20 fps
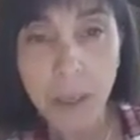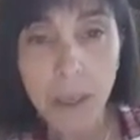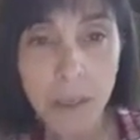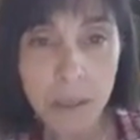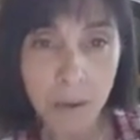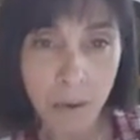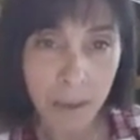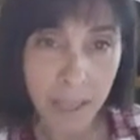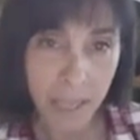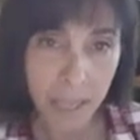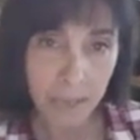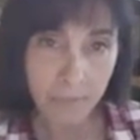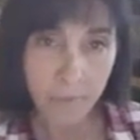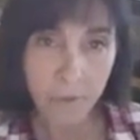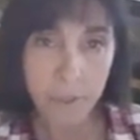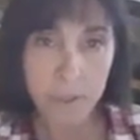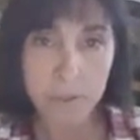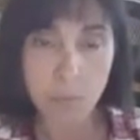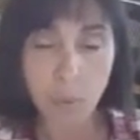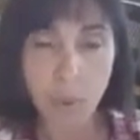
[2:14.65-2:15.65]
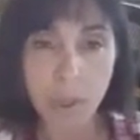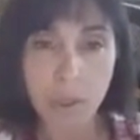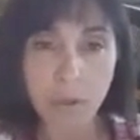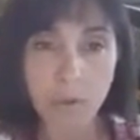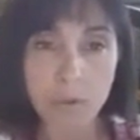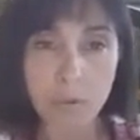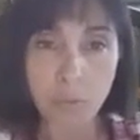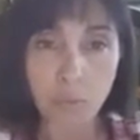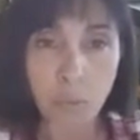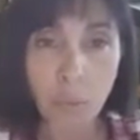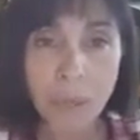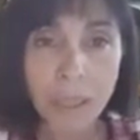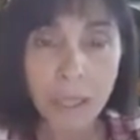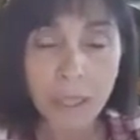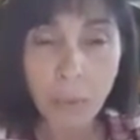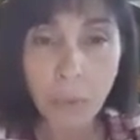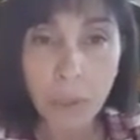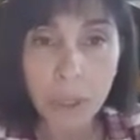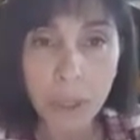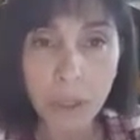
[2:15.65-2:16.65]
Now, Canva is one of those
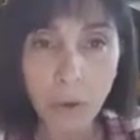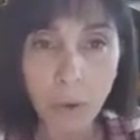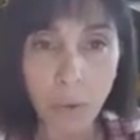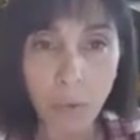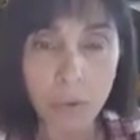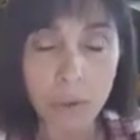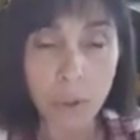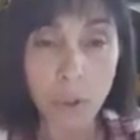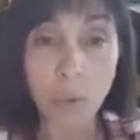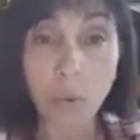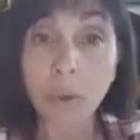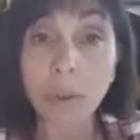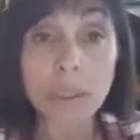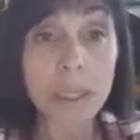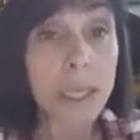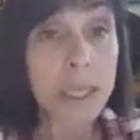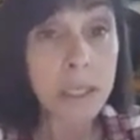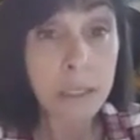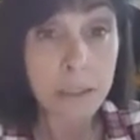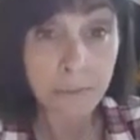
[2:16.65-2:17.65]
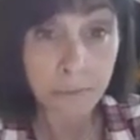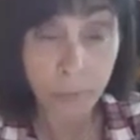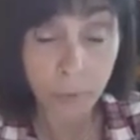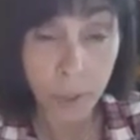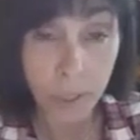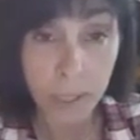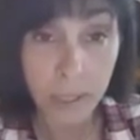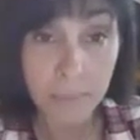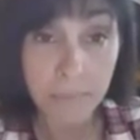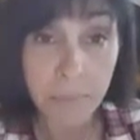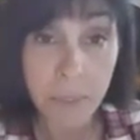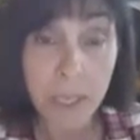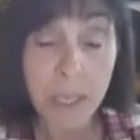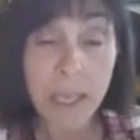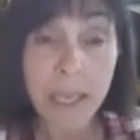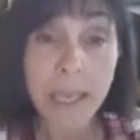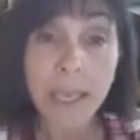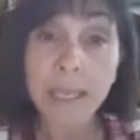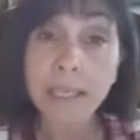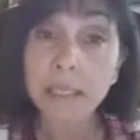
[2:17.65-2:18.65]
really, really cool tools. It's free.
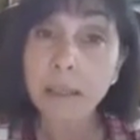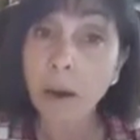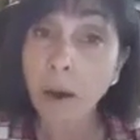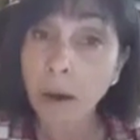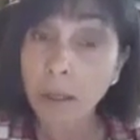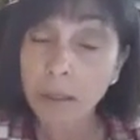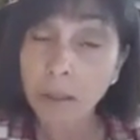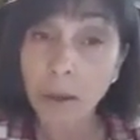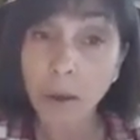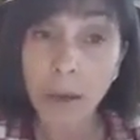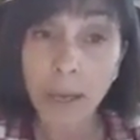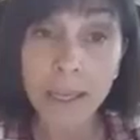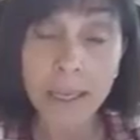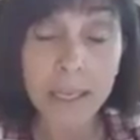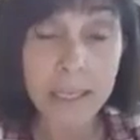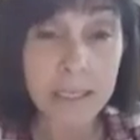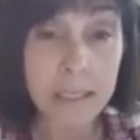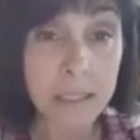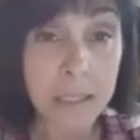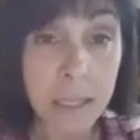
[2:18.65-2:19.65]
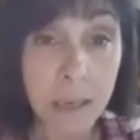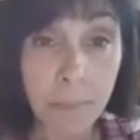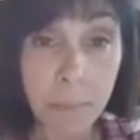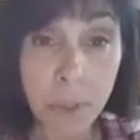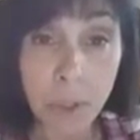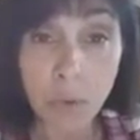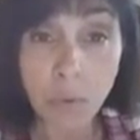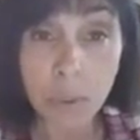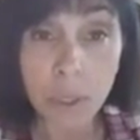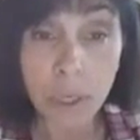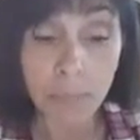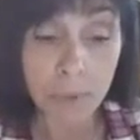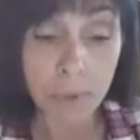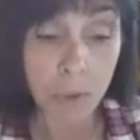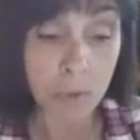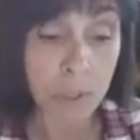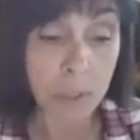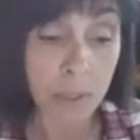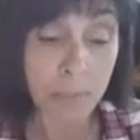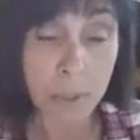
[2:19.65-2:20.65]
It's online. It's
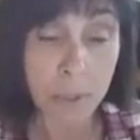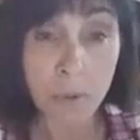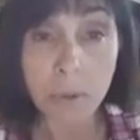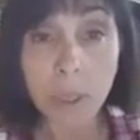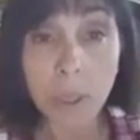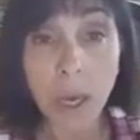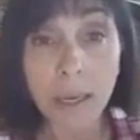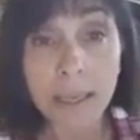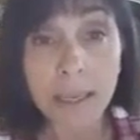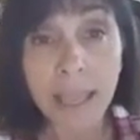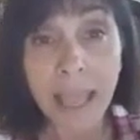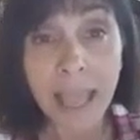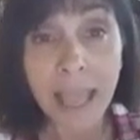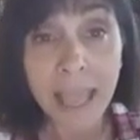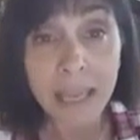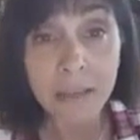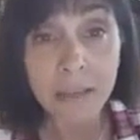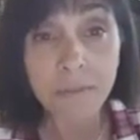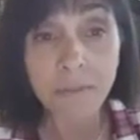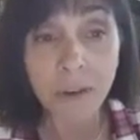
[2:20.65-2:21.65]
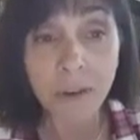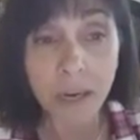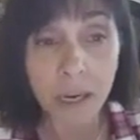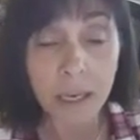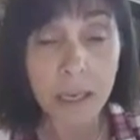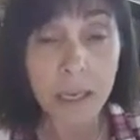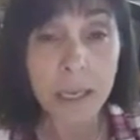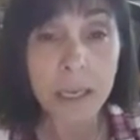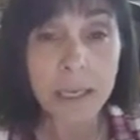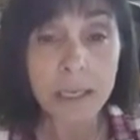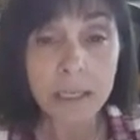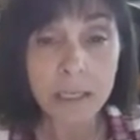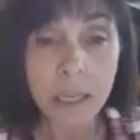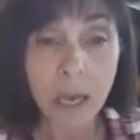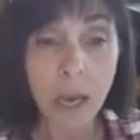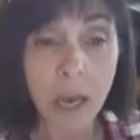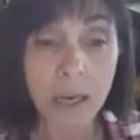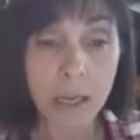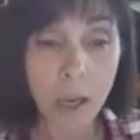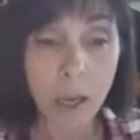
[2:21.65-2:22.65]

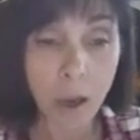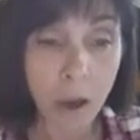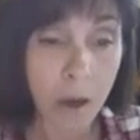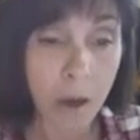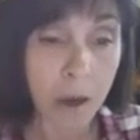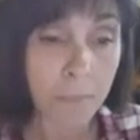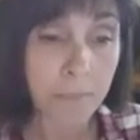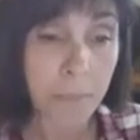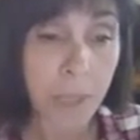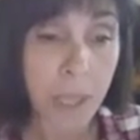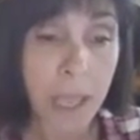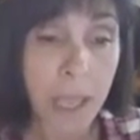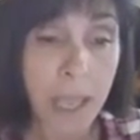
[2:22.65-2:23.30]
www.canva.com.